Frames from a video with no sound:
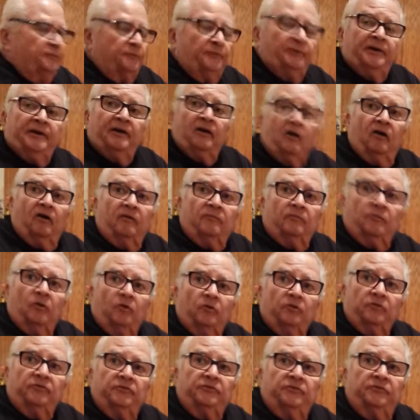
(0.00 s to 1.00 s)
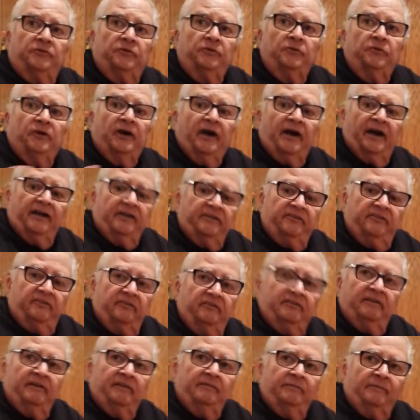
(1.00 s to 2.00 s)
3 lawnmowers, 2 guys
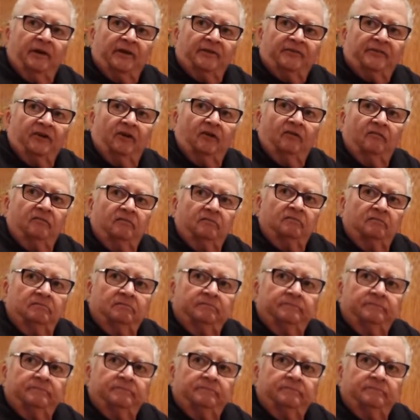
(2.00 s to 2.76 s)
and myself.